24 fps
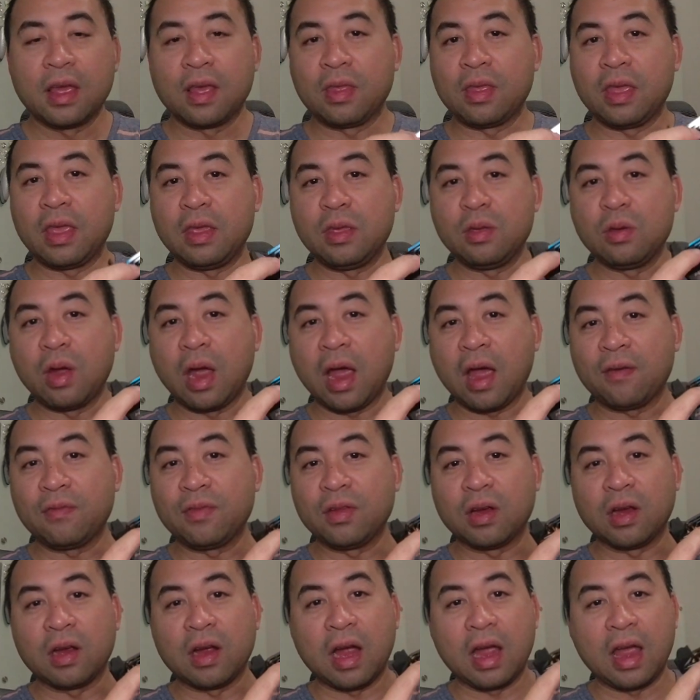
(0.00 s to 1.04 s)
That you have
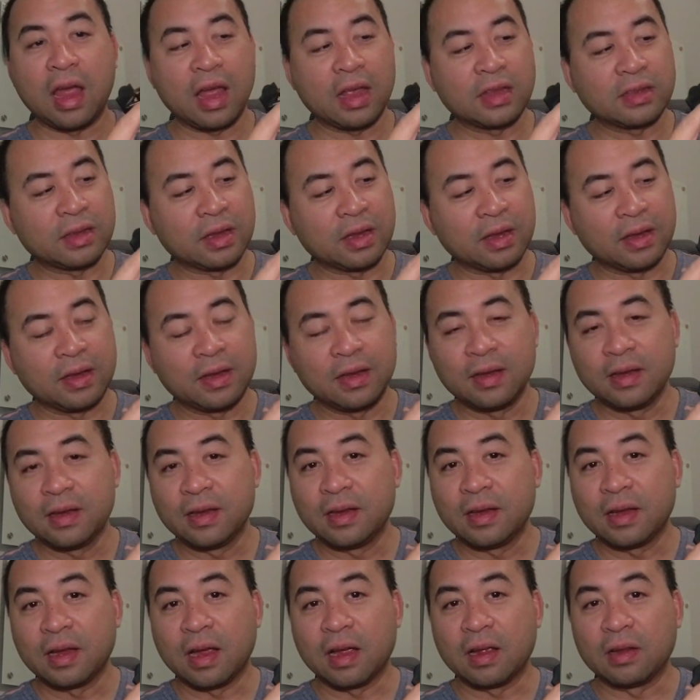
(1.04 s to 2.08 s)
has a
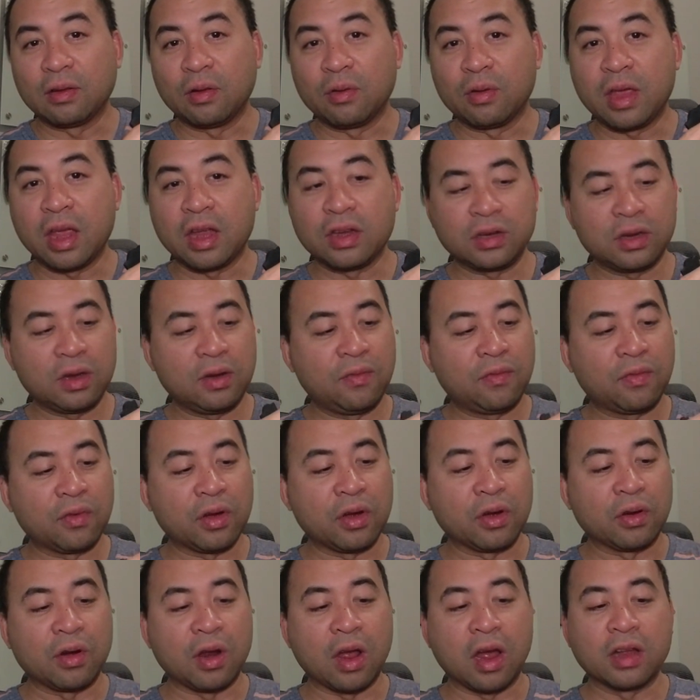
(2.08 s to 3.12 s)
location for
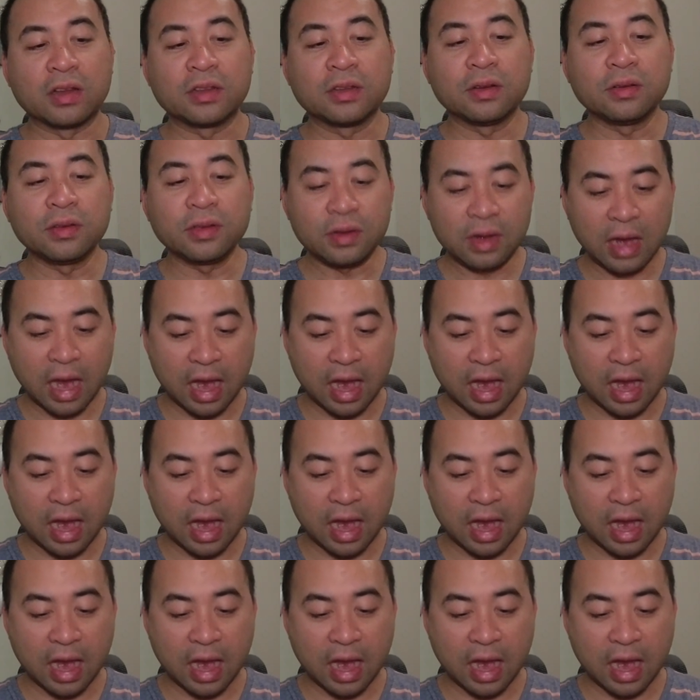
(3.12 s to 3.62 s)
your nozzles.